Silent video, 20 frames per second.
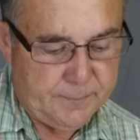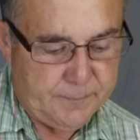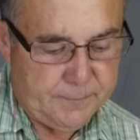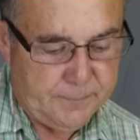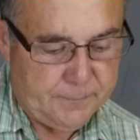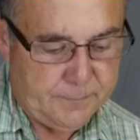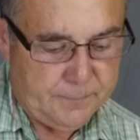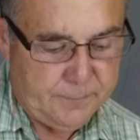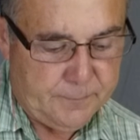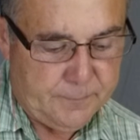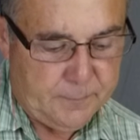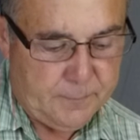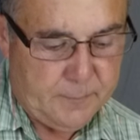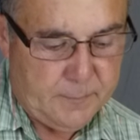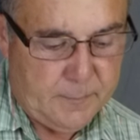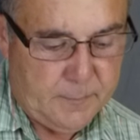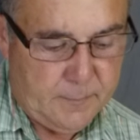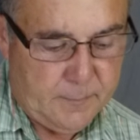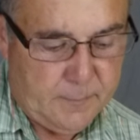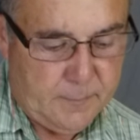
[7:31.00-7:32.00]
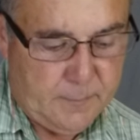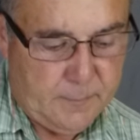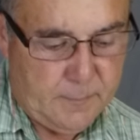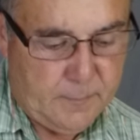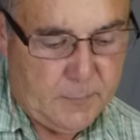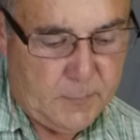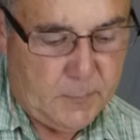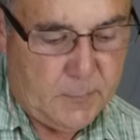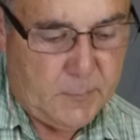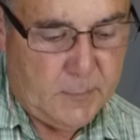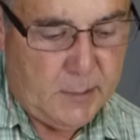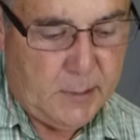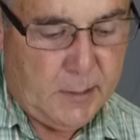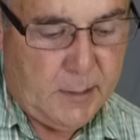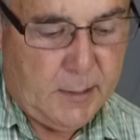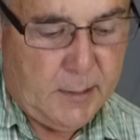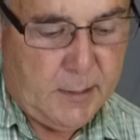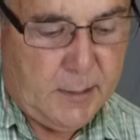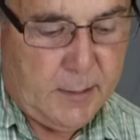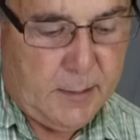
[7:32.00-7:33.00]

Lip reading: (silence)